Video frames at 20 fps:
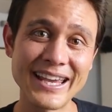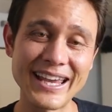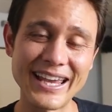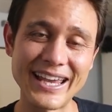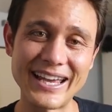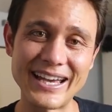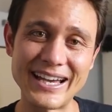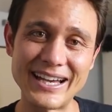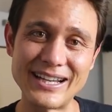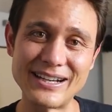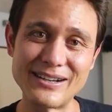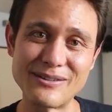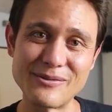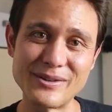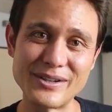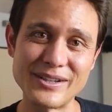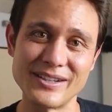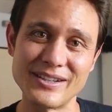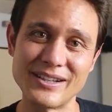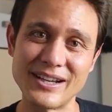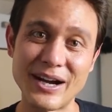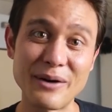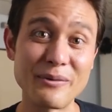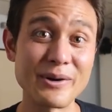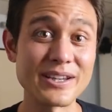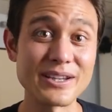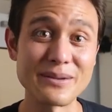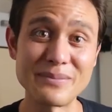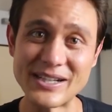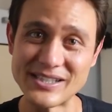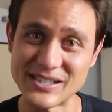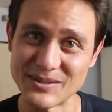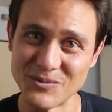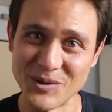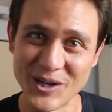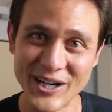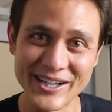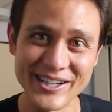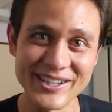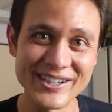And I wanted to buy some
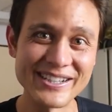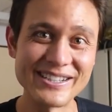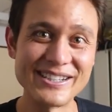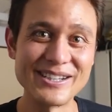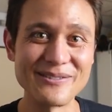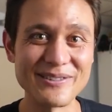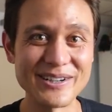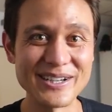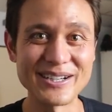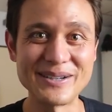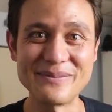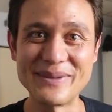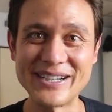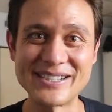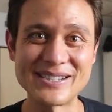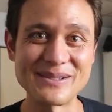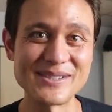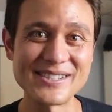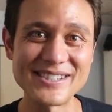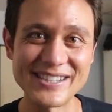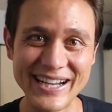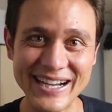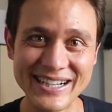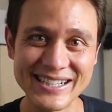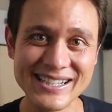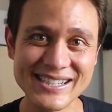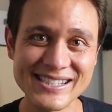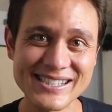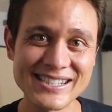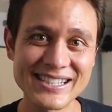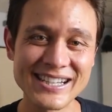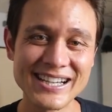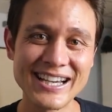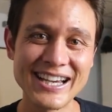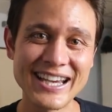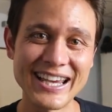water and Ying wanted to buy some snacks.